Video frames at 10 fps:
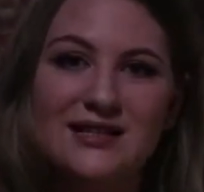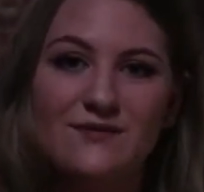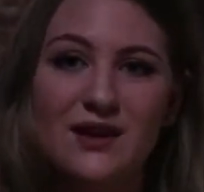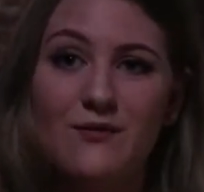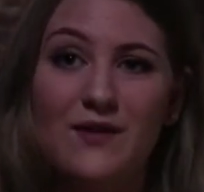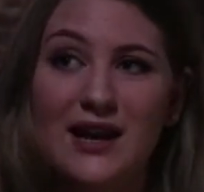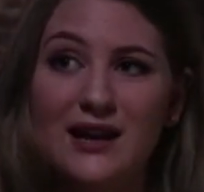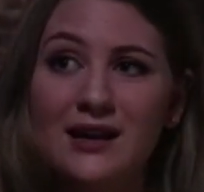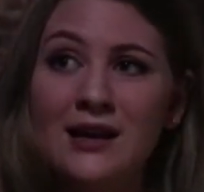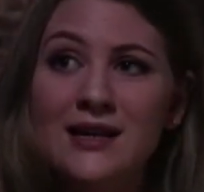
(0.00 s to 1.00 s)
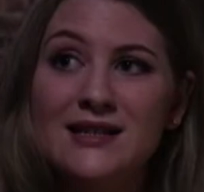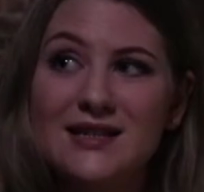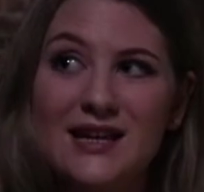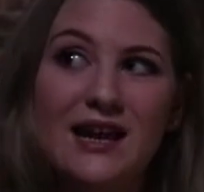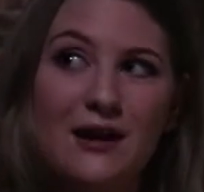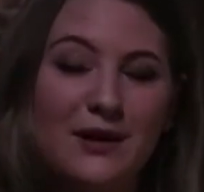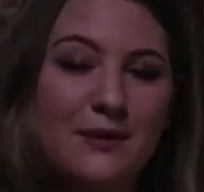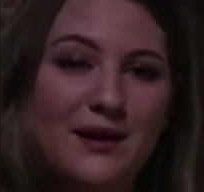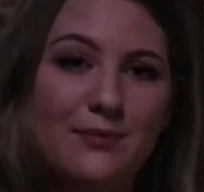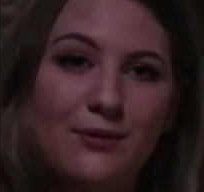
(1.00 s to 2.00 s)
of the event, seeing how many
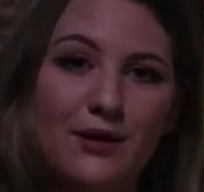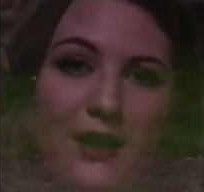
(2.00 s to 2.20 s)
people were